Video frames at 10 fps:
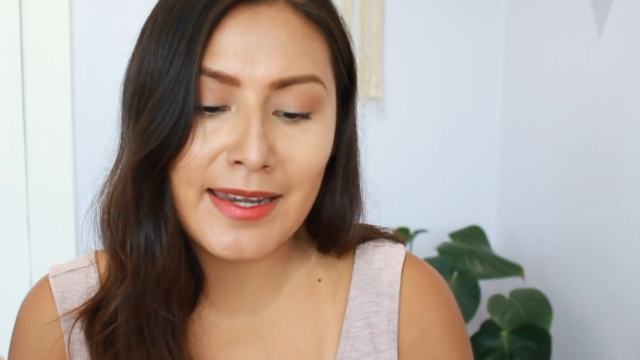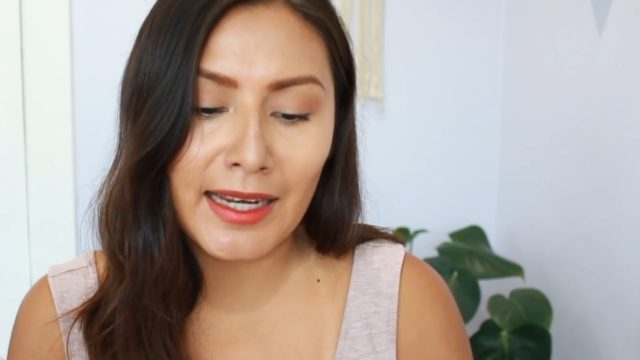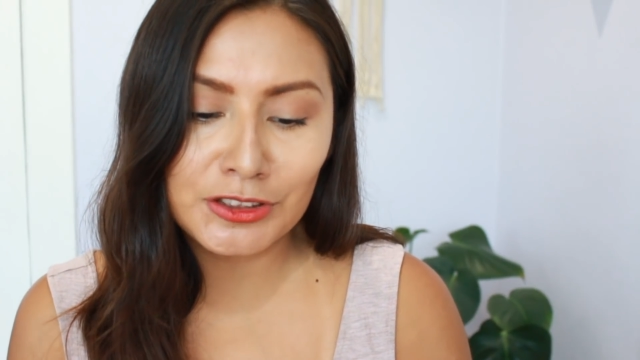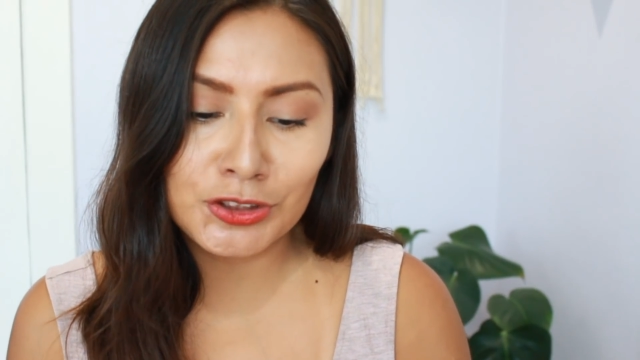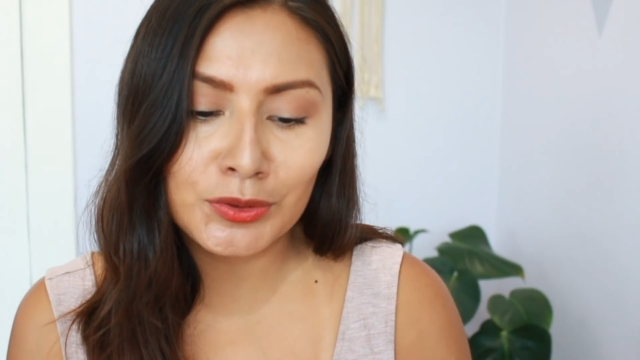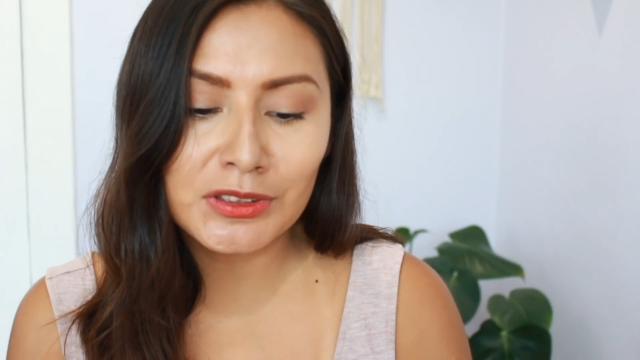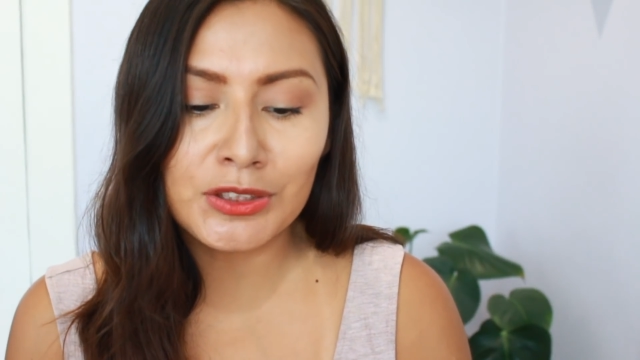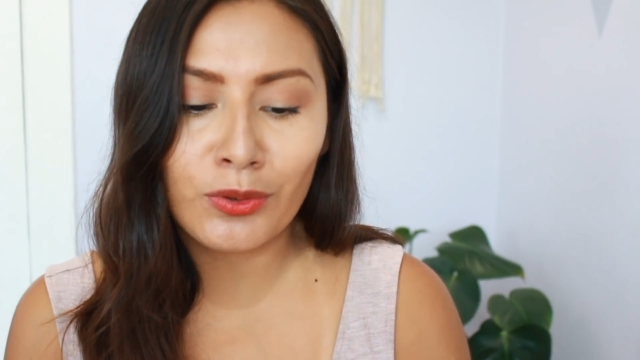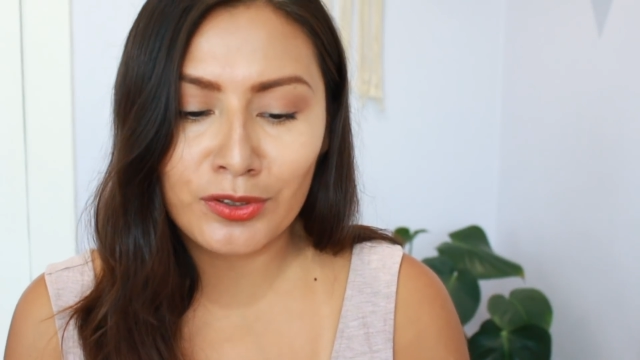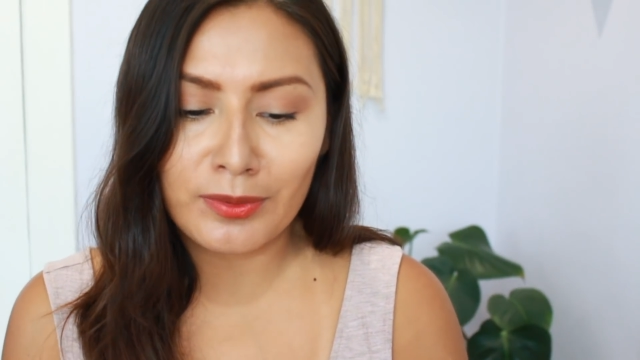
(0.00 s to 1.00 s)
Natural
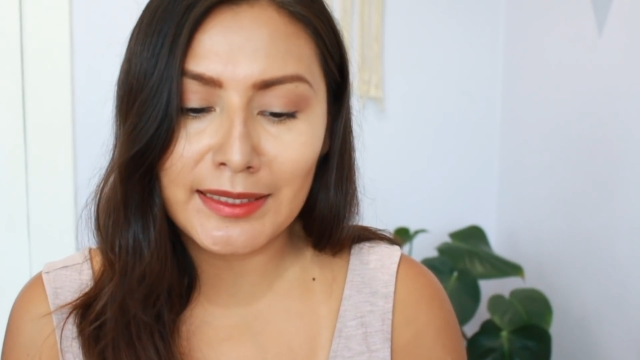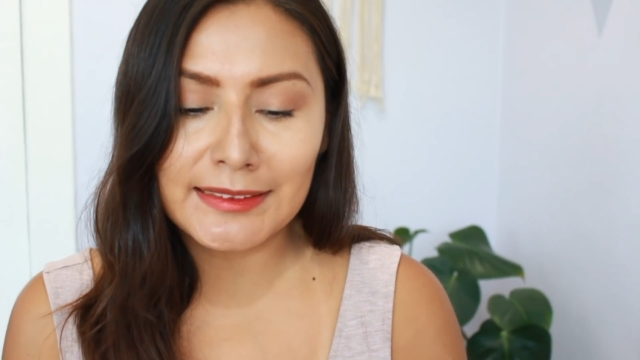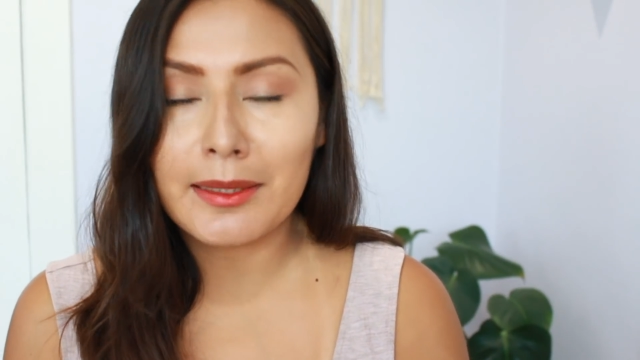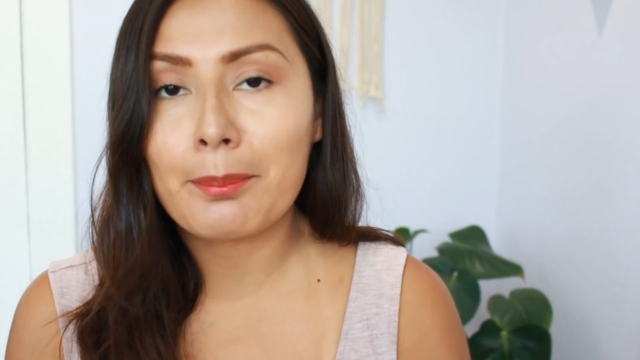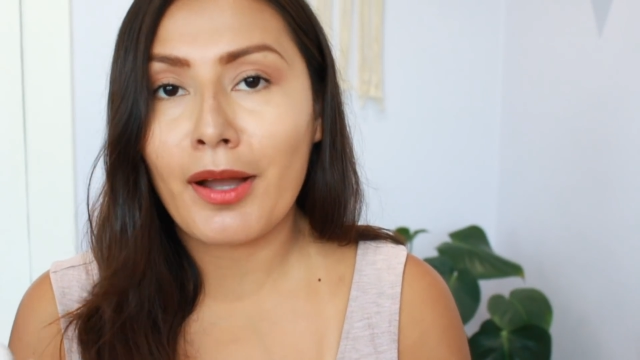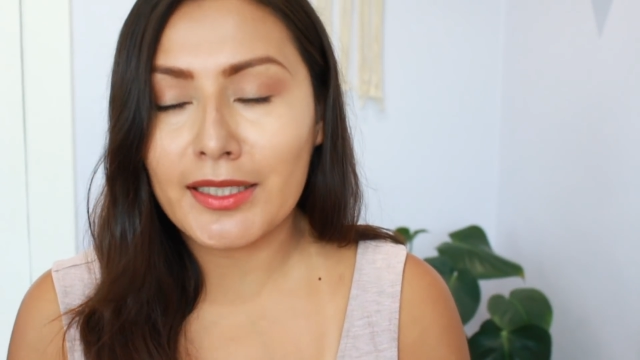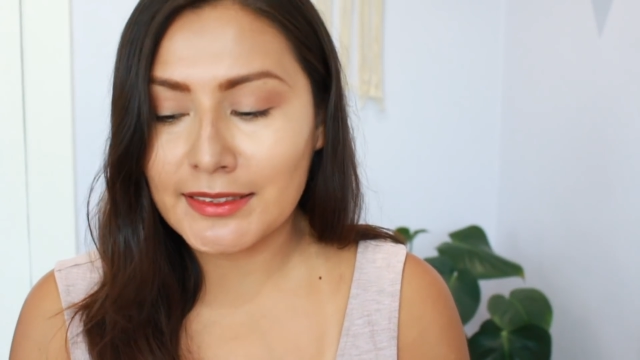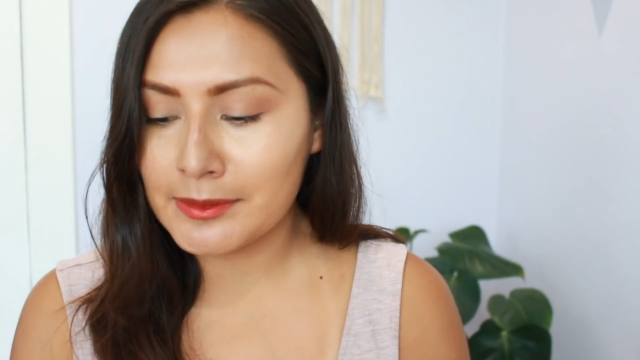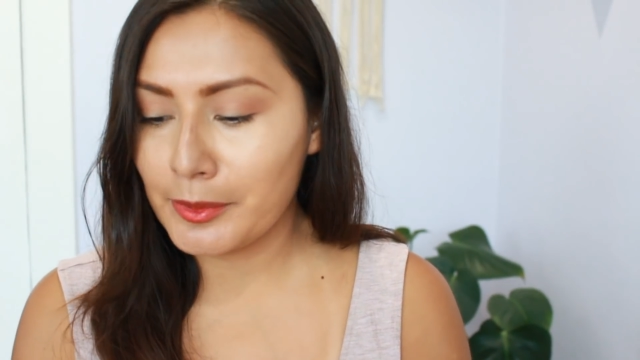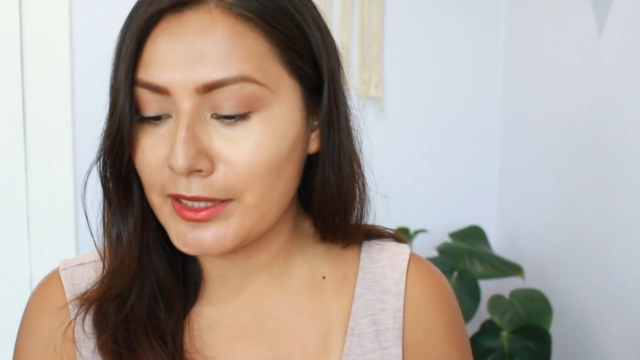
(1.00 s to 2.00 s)
Deodorizing Body
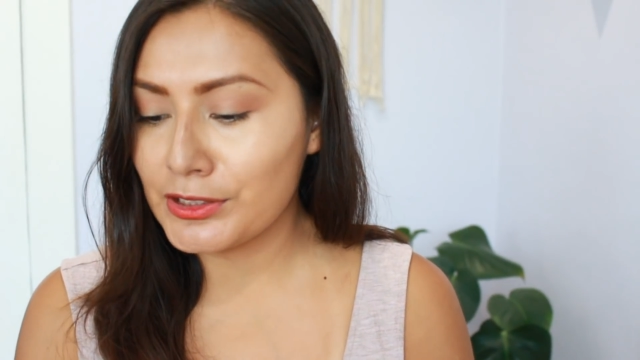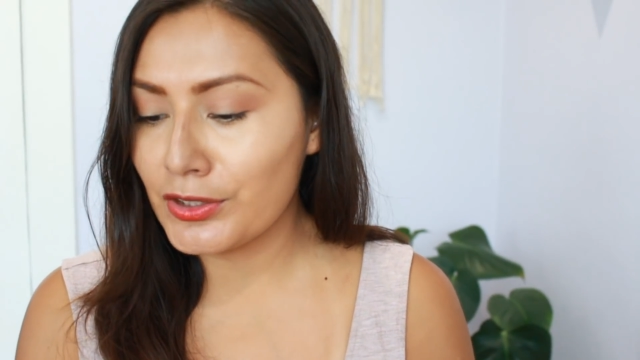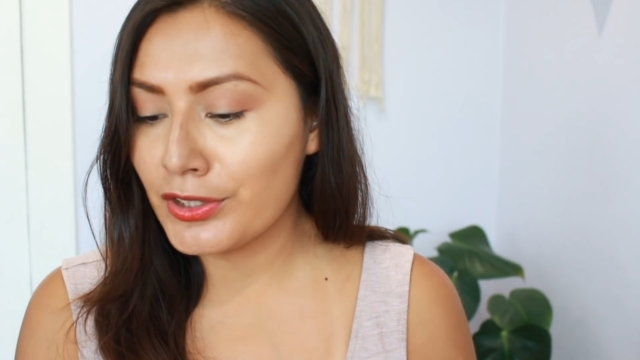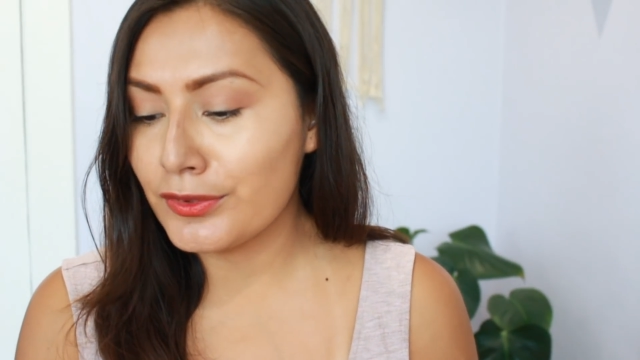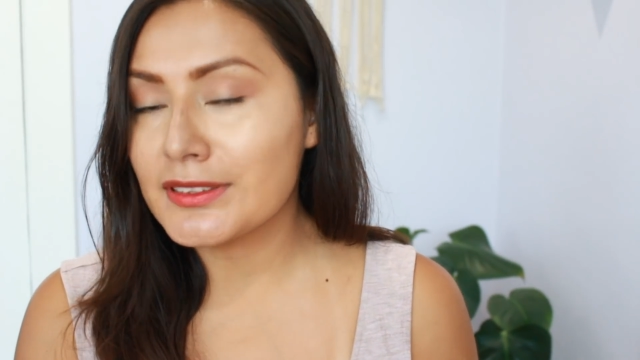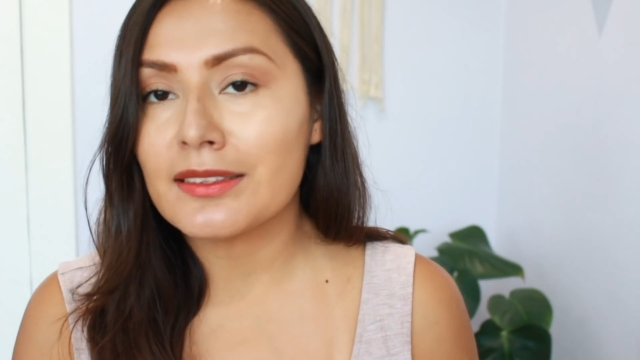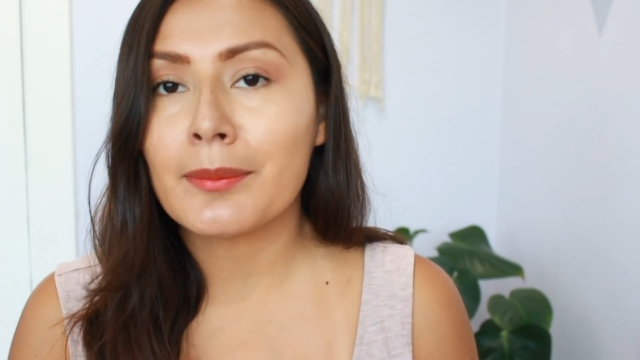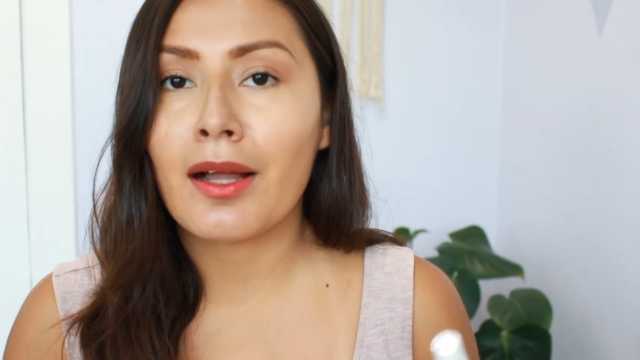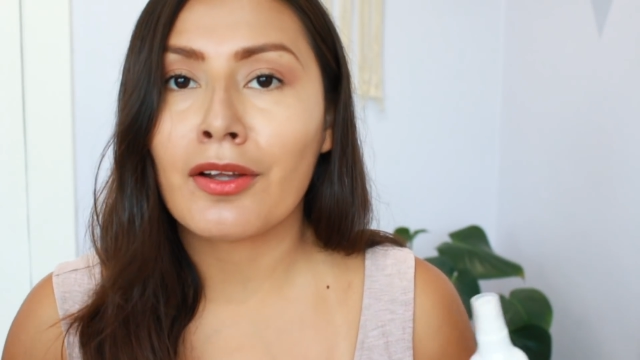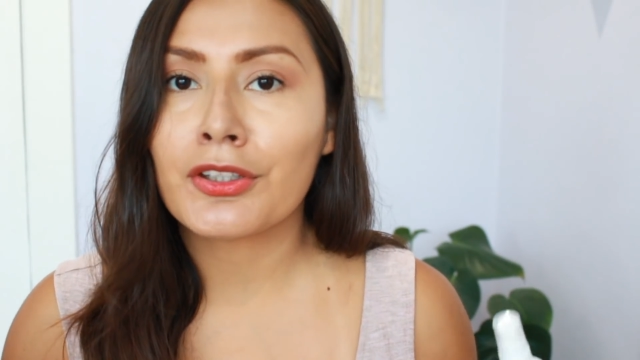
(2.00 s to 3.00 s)
Spray, so you can use
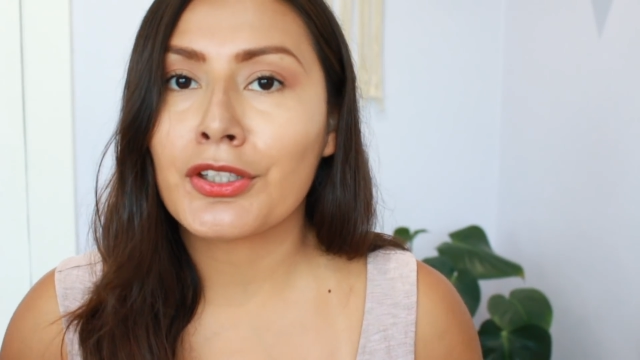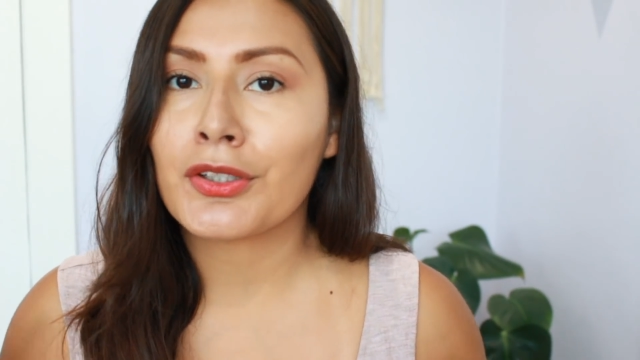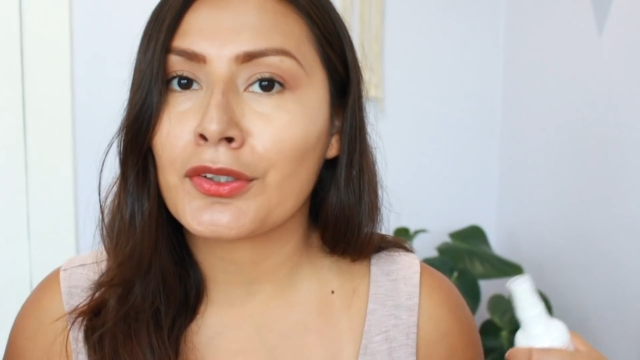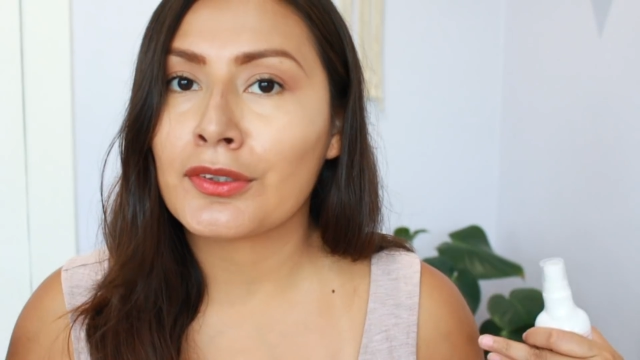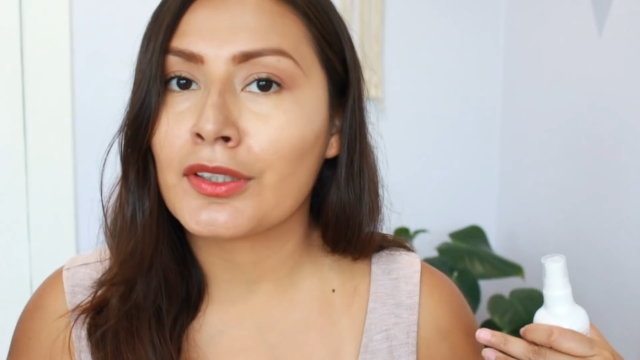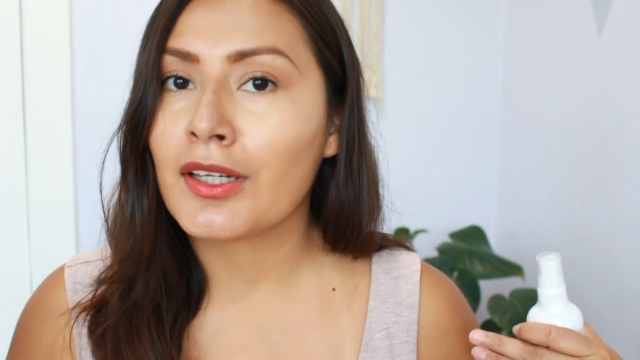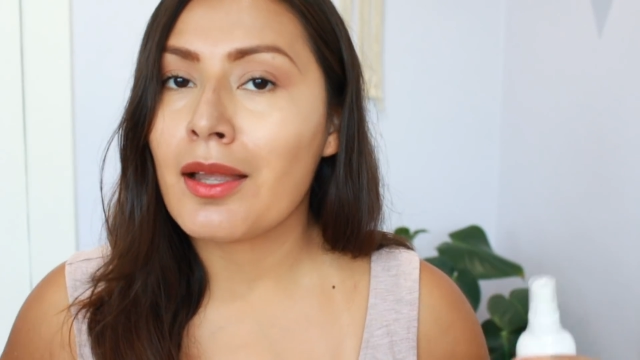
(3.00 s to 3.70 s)
them on your